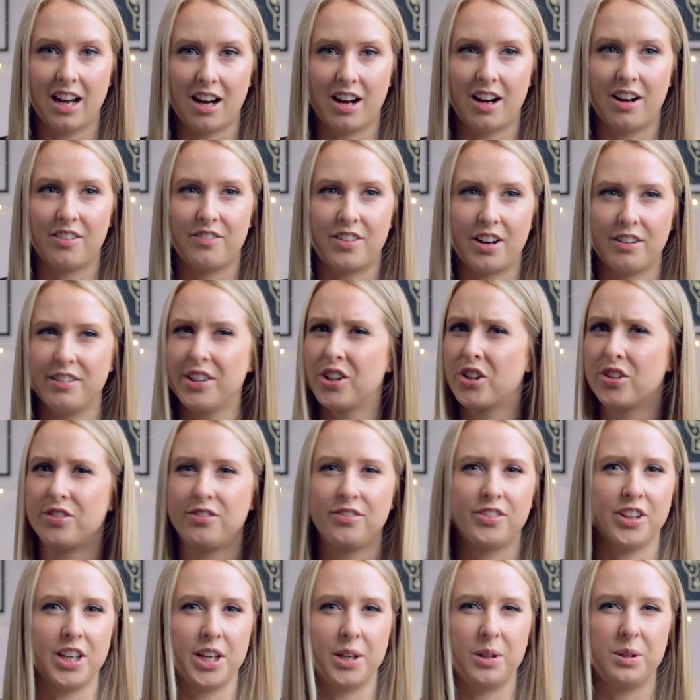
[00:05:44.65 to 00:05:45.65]
are very
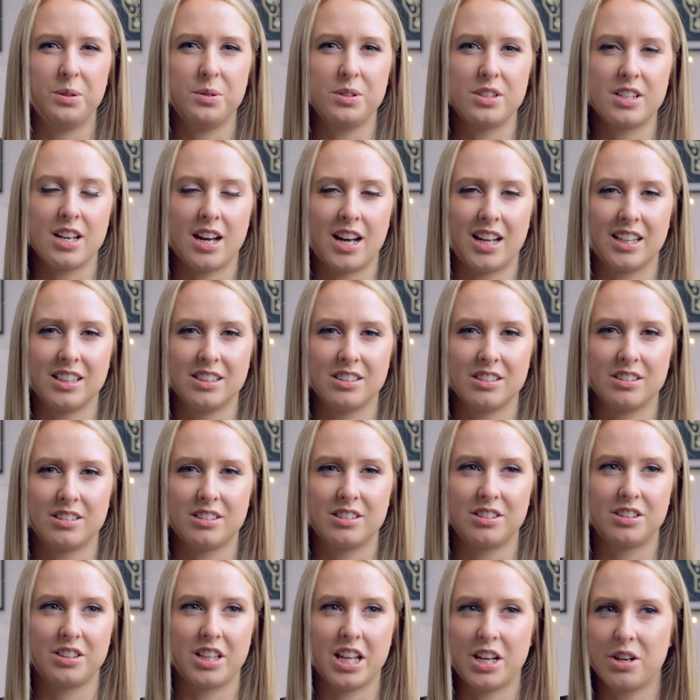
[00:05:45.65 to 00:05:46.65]
confused and
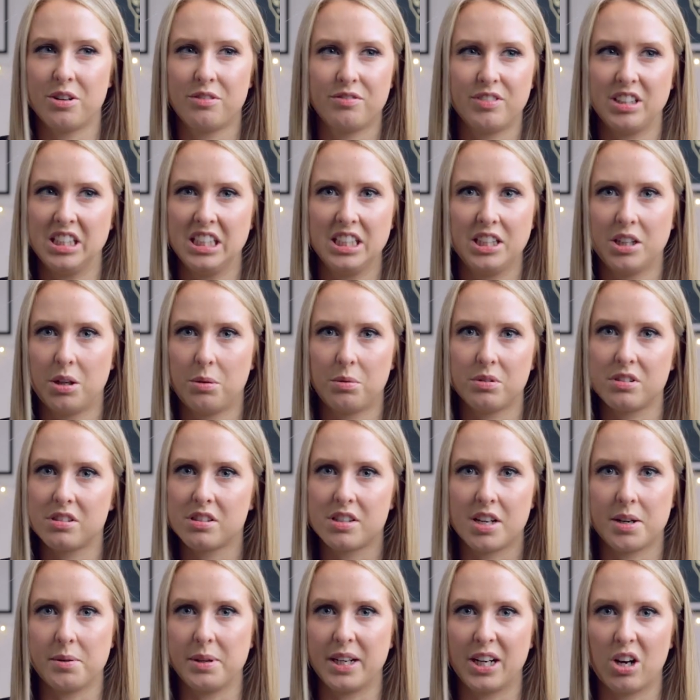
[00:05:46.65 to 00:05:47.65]
they don't really know
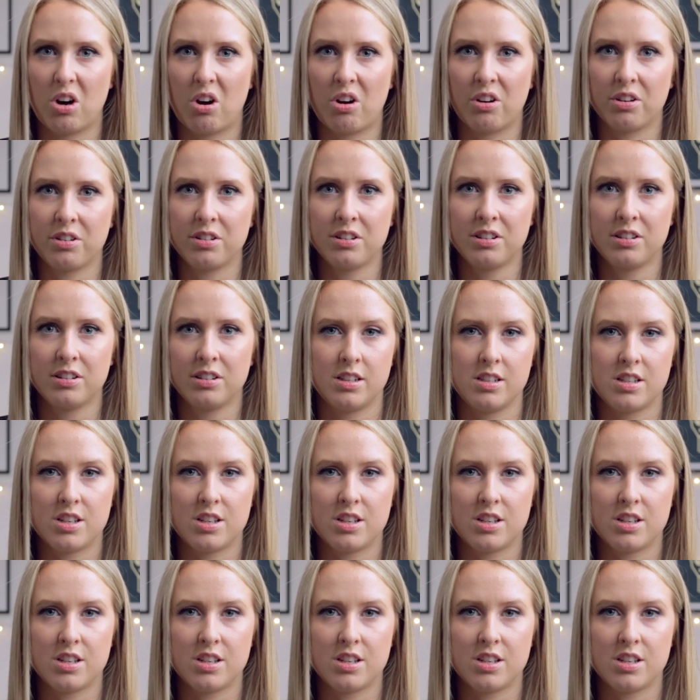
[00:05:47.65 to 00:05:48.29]
what's going on.